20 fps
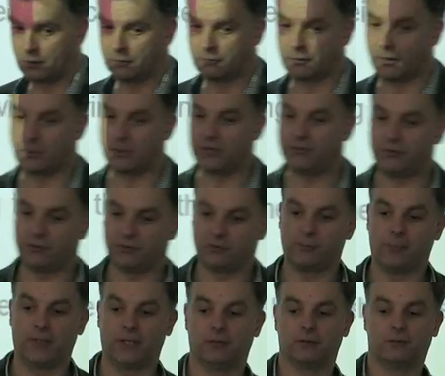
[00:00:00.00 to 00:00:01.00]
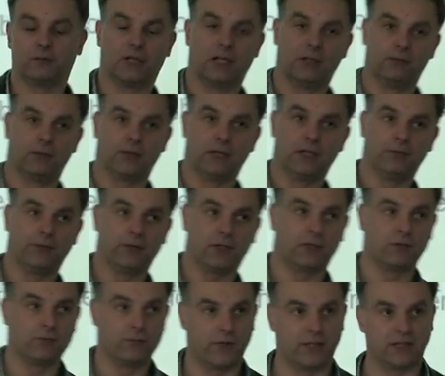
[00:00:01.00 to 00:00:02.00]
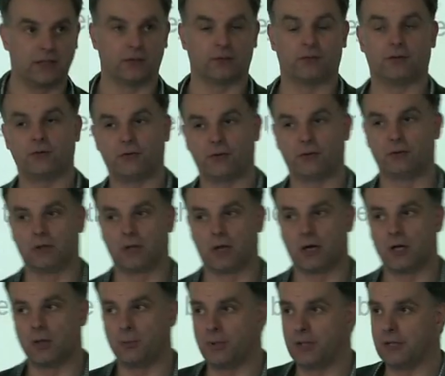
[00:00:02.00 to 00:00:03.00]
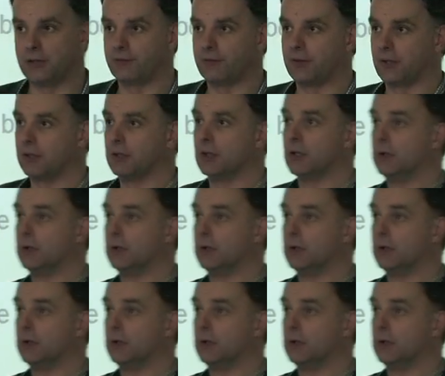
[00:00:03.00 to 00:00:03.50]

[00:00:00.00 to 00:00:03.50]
So is it speed of delivery? Is it convenience? Is it reliability?